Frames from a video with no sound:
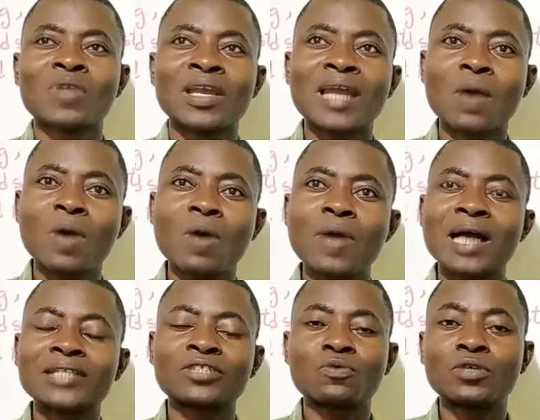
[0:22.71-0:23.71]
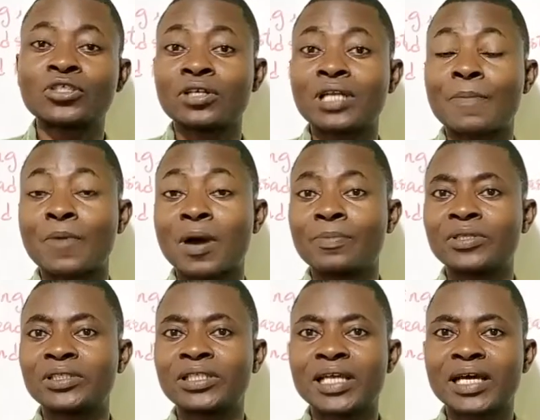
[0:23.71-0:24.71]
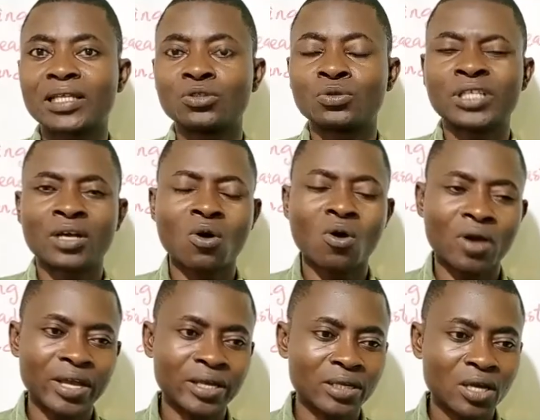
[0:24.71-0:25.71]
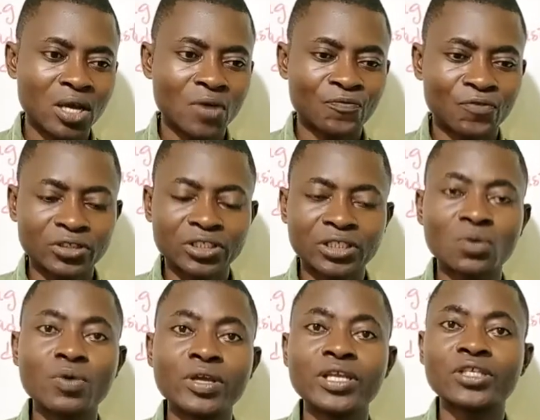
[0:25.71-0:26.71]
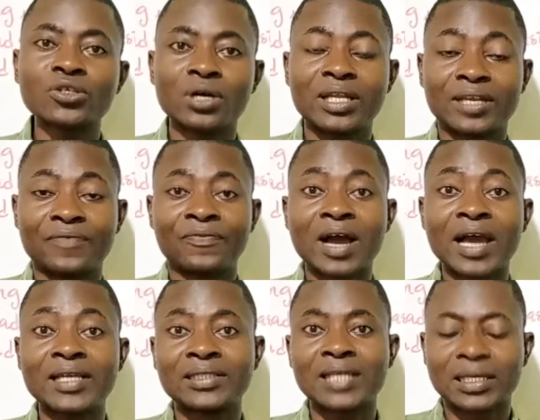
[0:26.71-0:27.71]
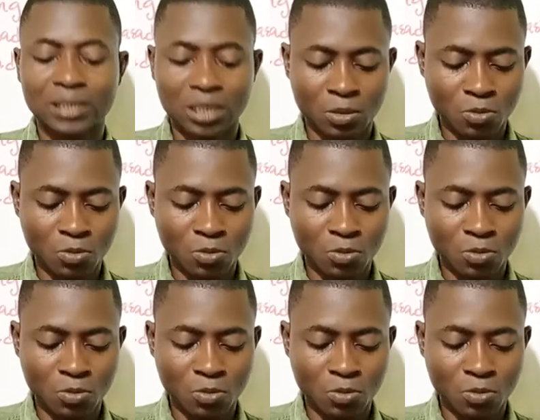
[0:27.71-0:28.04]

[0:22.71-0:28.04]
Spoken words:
Now, when we ask a question on that probability that deals with a coin, first thing we need to identify is that